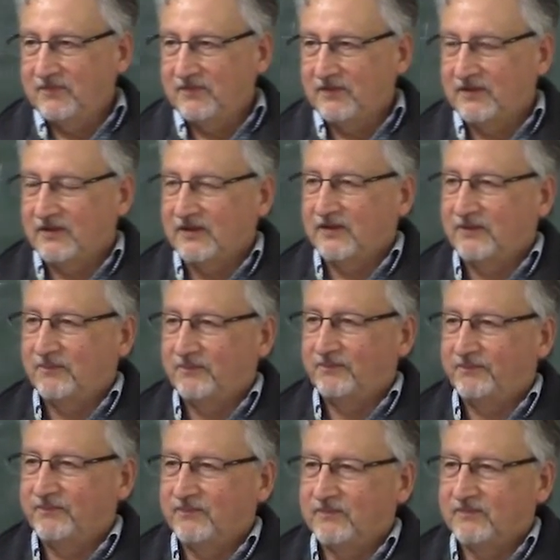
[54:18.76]
so that one
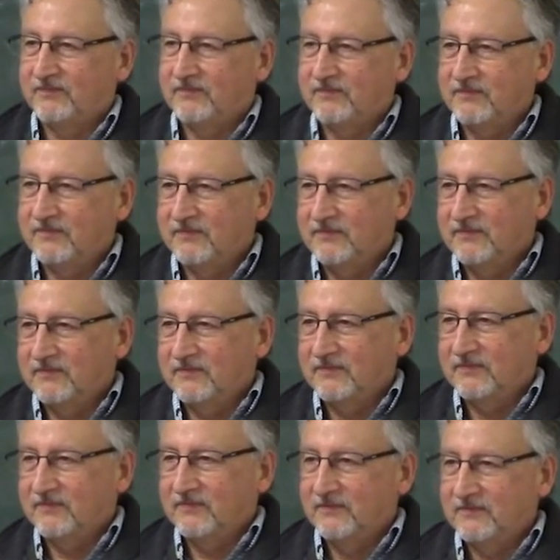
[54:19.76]
day my son
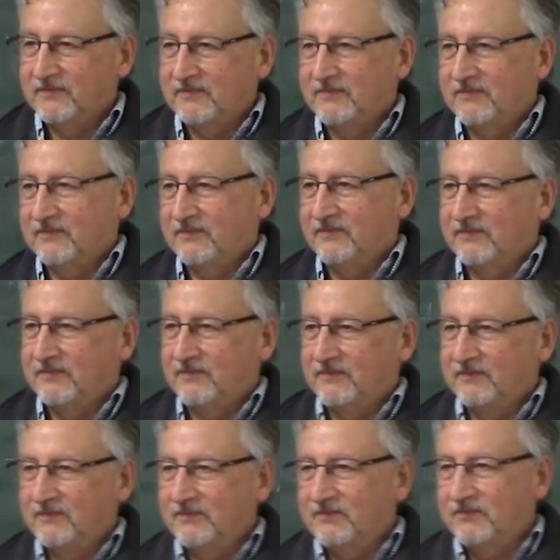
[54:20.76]
can stand on
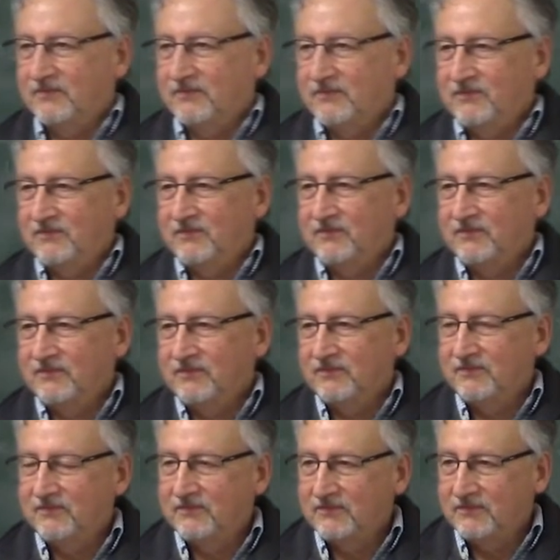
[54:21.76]
my shoulders
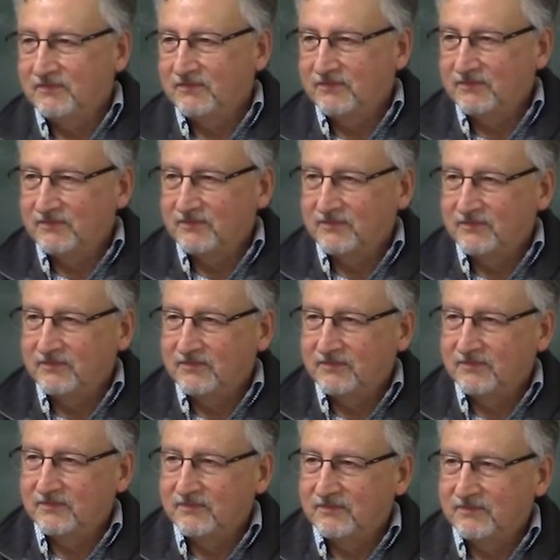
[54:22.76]
and be just a little
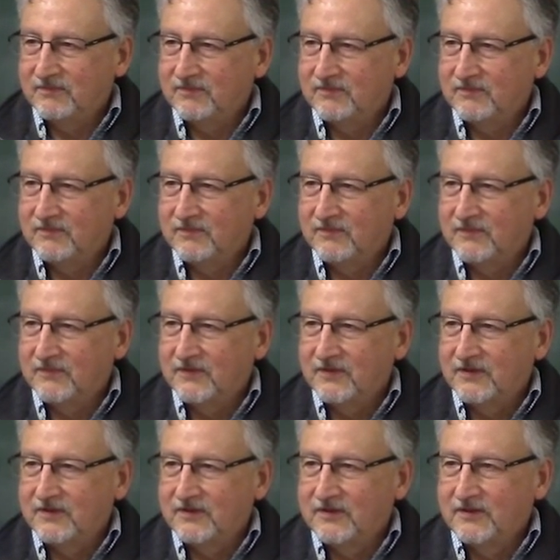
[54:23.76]
bit taller.
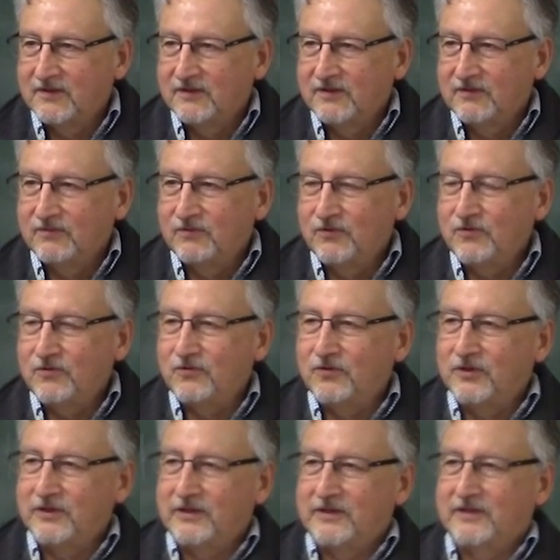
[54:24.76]

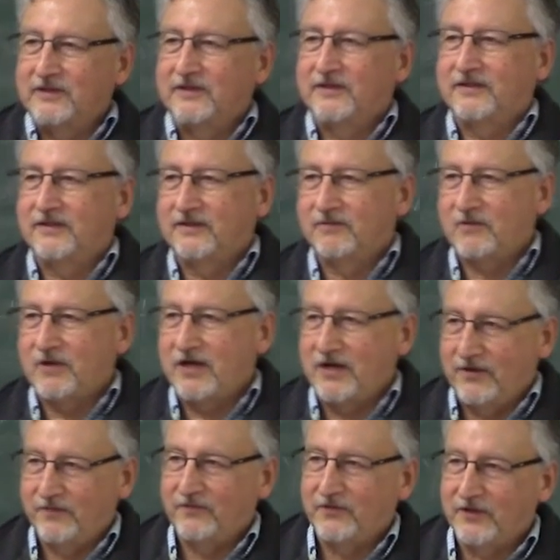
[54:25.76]
Woo!
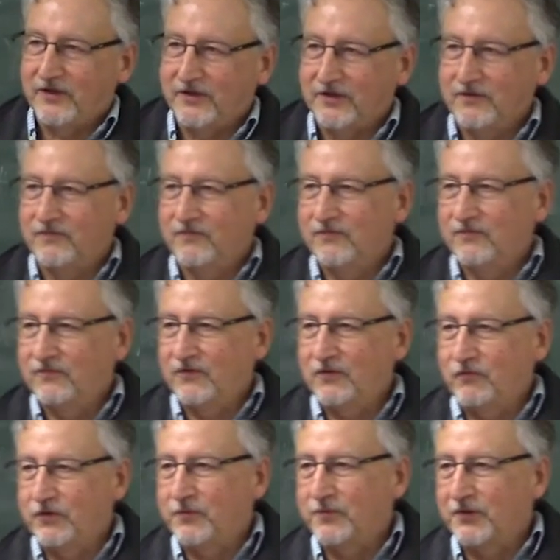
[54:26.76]
Wow, very good. Very
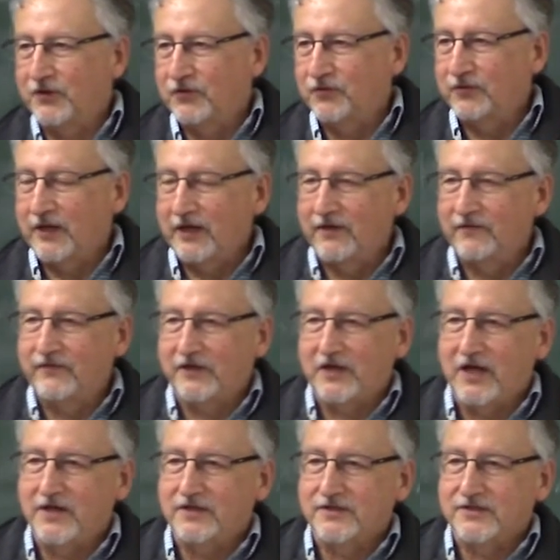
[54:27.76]
rhythmical. I love the
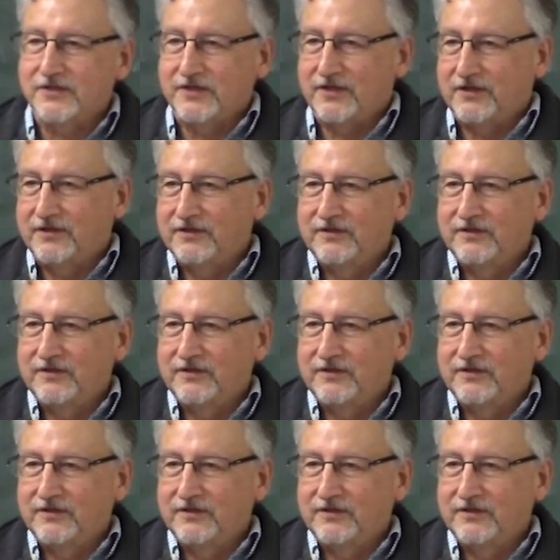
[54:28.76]
cadence there.